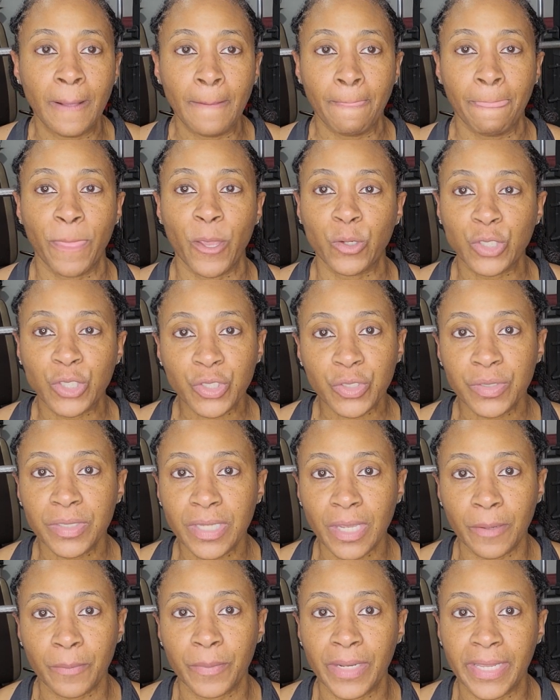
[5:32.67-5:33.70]
your insurance
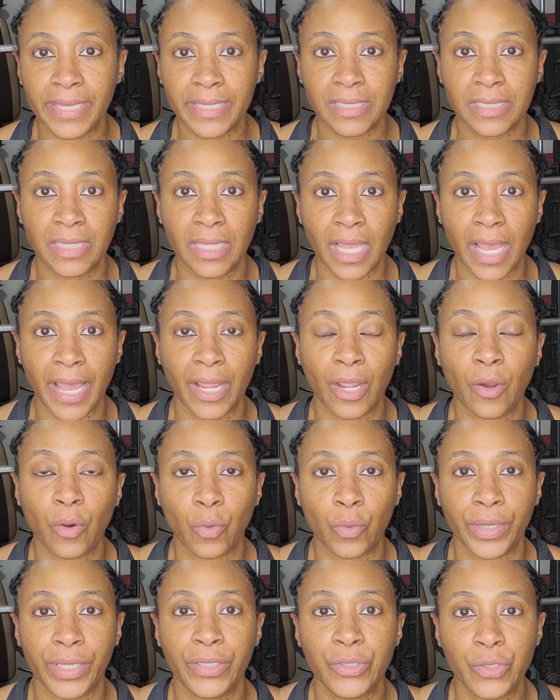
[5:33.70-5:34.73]
company is not
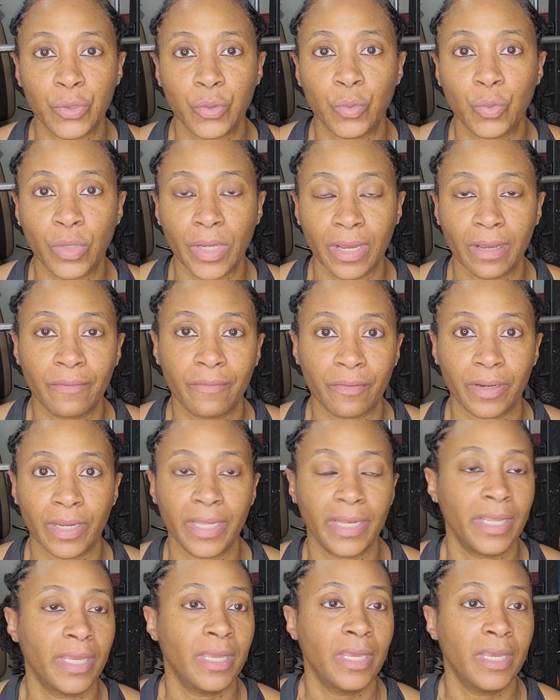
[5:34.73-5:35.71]
going to cover it.